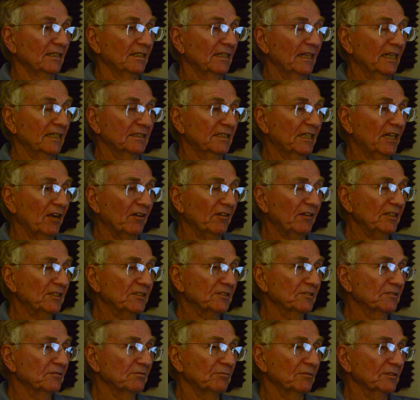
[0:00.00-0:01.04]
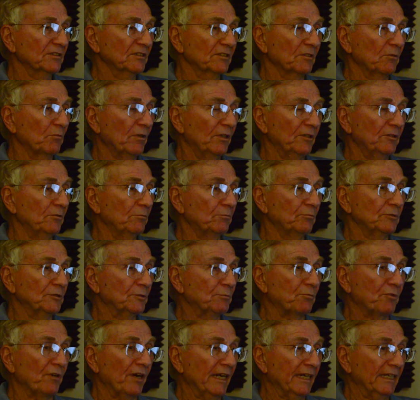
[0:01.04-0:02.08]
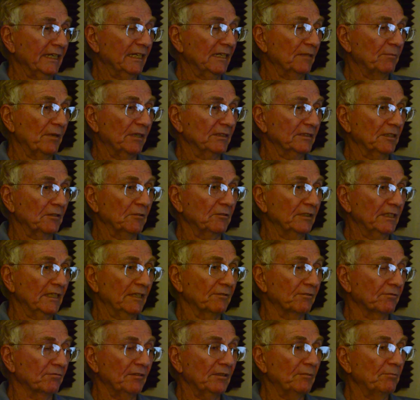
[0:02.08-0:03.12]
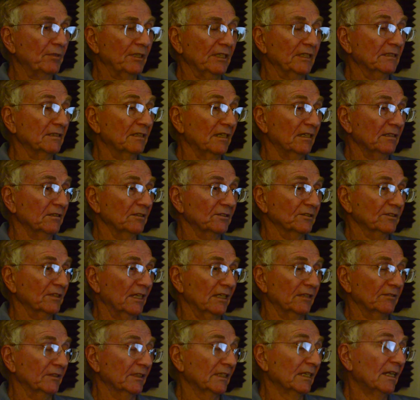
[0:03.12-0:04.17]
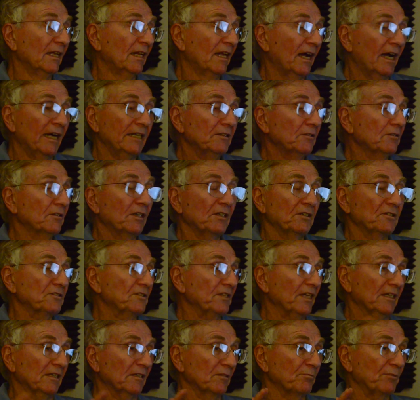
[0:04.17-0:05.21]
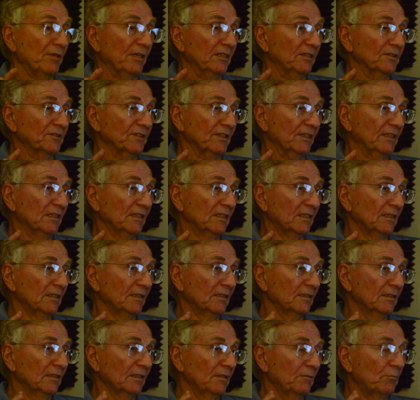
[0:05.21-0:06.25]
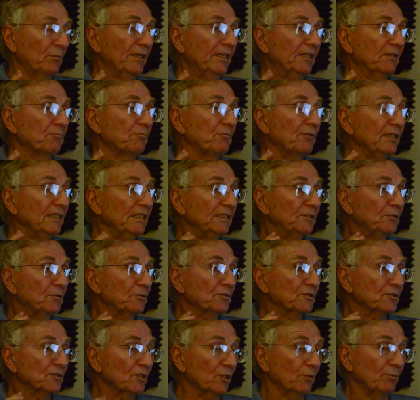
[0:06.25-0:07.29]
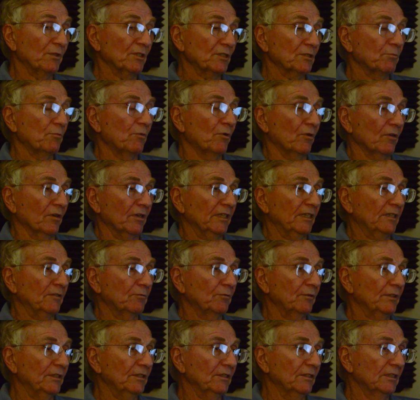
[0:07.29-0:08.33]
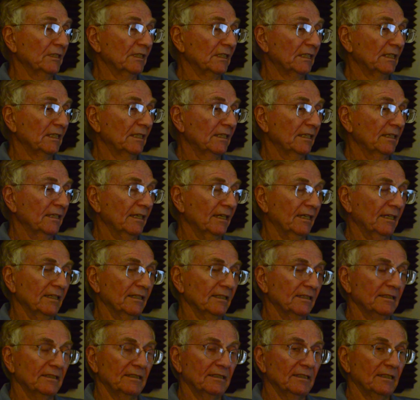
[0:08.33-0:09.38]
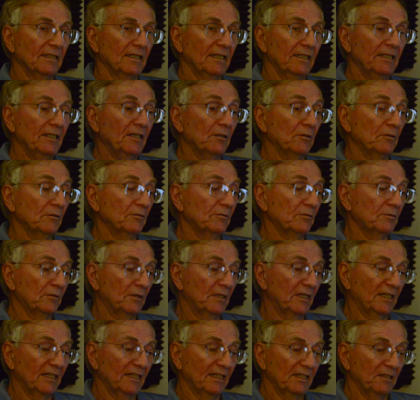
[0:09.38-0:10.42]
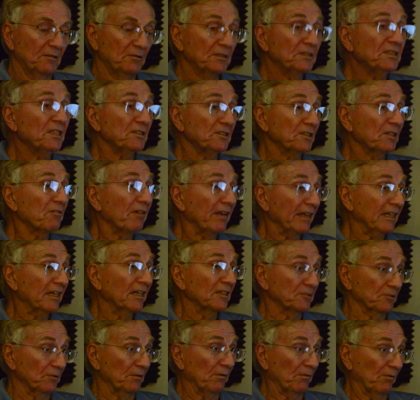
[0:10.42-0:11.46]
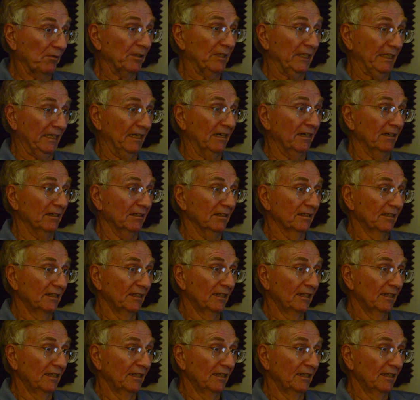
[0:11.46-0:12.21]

And Kerry's was the one who was bragging about they only have $3 billion out of it. I don't understand our policy. We can really do so much more if we, we're such a great country, we really are.